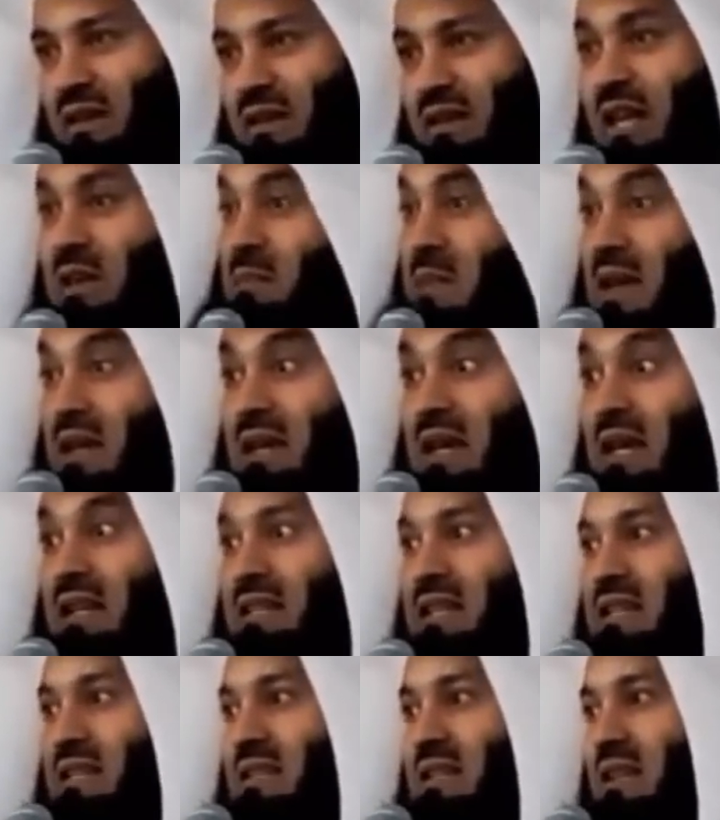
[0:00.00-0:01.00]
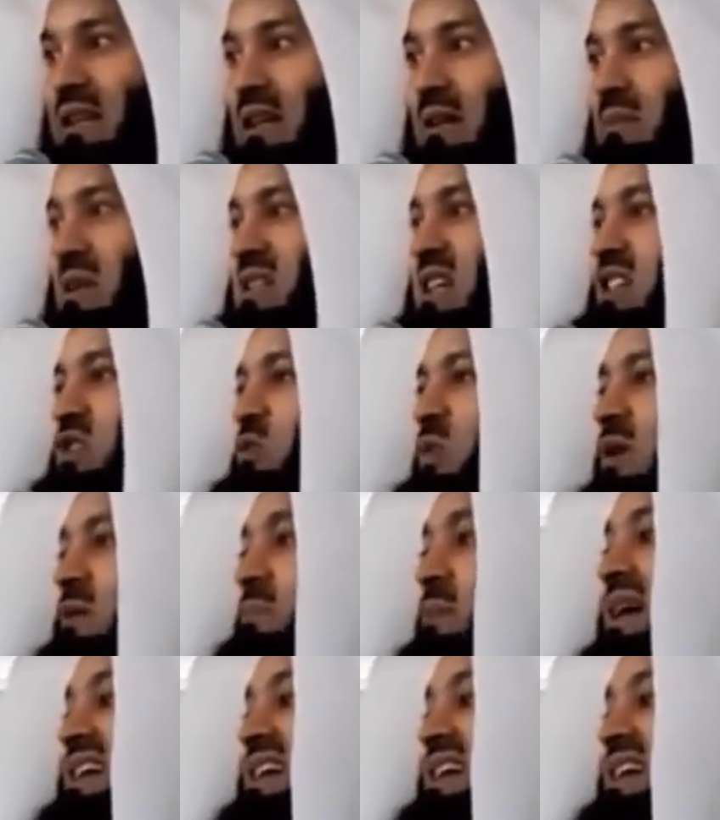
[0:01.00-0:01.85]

They may get it, but guess what might